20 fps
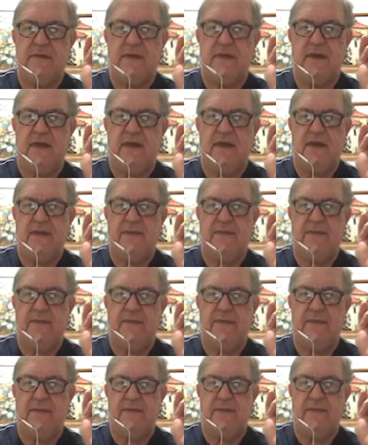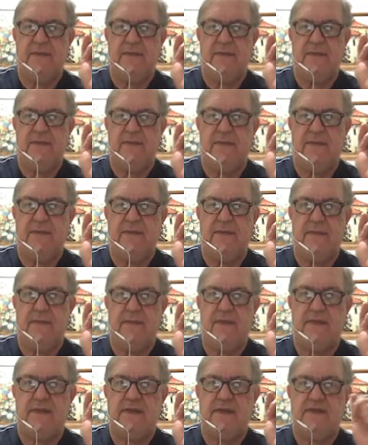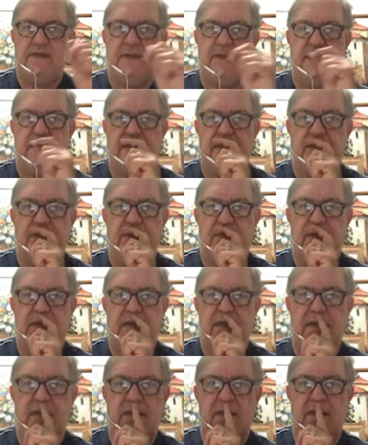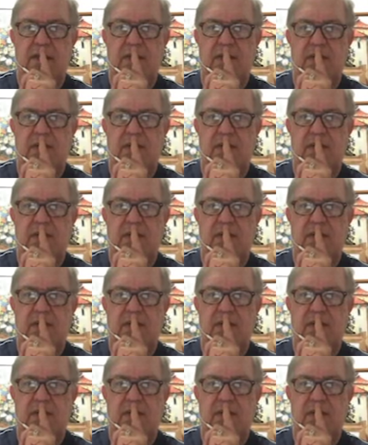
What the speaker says: Okay. Let's just see here quickly.